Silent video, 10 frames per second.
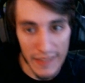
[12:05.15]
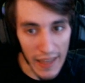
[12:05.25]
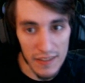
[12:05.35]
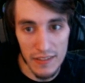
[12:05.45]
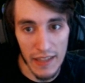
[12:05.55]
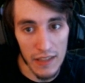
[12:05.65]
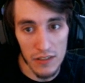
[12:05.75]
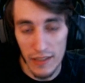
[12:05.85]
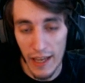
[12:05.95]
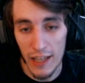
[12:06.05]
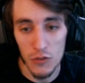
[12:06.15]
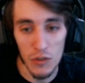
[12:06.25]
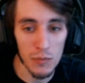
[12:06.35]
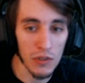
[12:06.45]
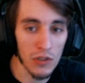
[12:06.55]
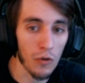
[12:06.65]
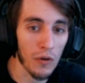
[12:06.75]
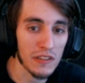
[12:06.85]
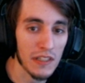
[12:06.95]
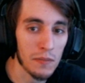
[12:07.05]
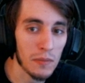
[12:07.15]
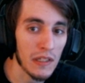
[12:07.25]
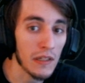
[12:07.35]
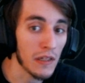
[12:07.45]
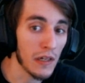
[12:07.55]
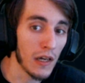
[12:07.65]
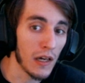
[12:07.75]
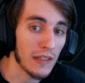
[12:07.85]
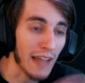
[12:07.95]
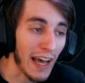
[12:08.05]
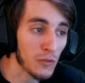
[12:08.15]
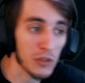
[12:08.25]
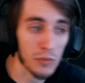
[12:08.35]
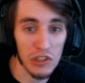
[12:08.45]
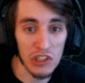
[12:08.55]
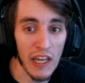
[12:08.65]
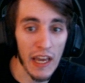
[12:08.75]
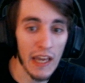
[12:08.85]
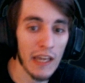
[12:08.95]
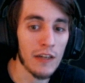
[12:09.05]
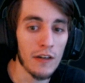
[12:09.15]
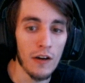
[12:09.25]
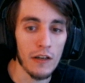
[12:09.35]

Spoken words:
Death Stance Last Whisper, or it's going to be Last Whisper GA,